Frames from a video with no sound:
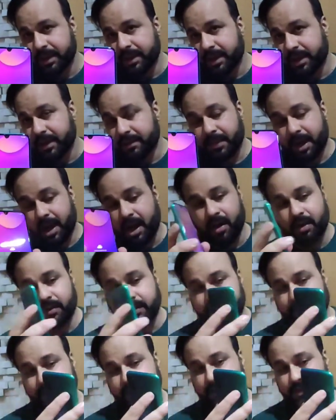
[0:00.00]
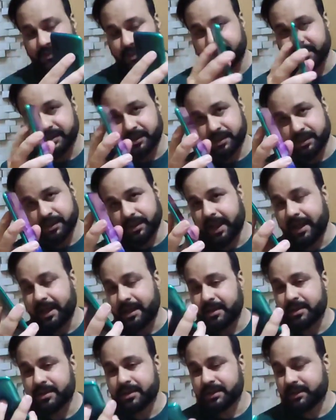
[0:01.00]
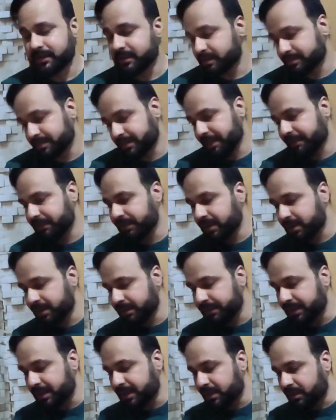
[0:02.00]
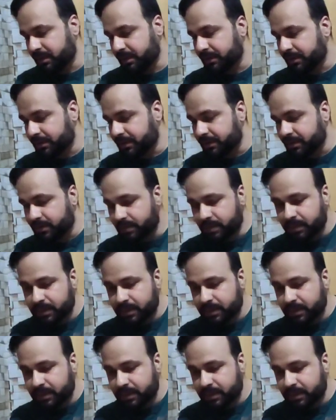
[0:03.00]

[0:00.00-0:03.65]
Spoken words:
However, this one is 90 hertz, but we are not going to go